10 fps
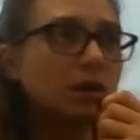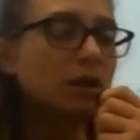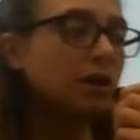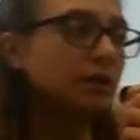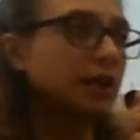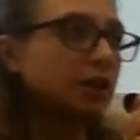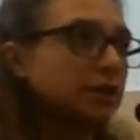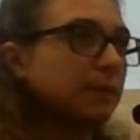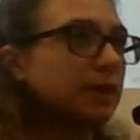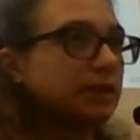They just
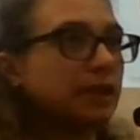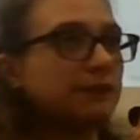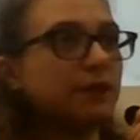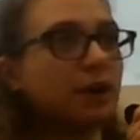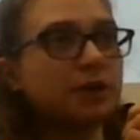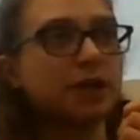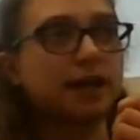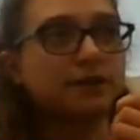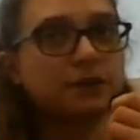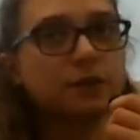basically function
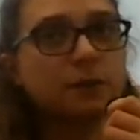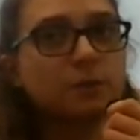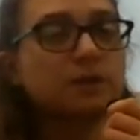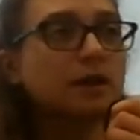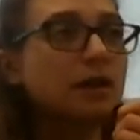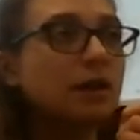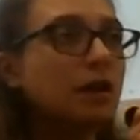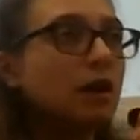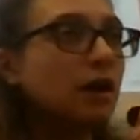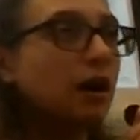as tubes.
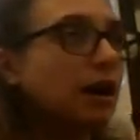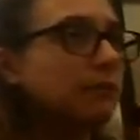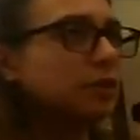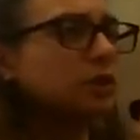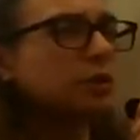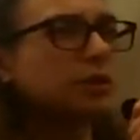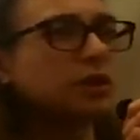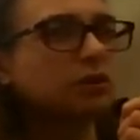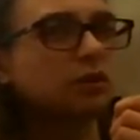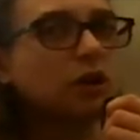Do you know what the
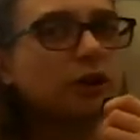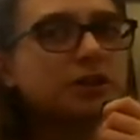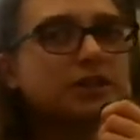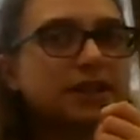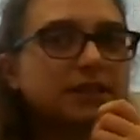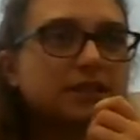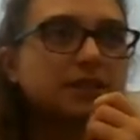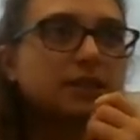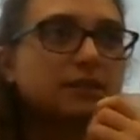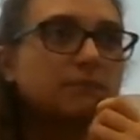large
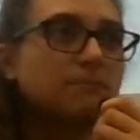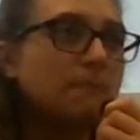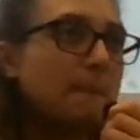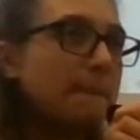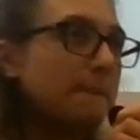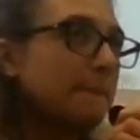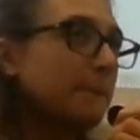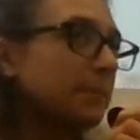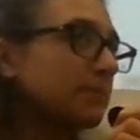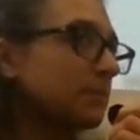intestine
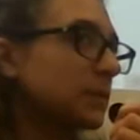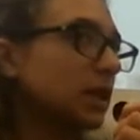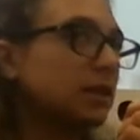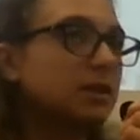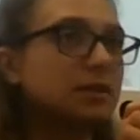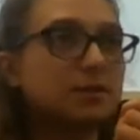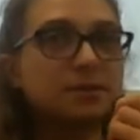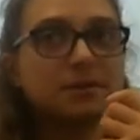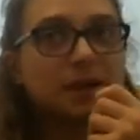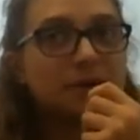
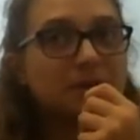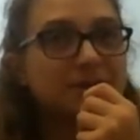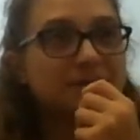does at all?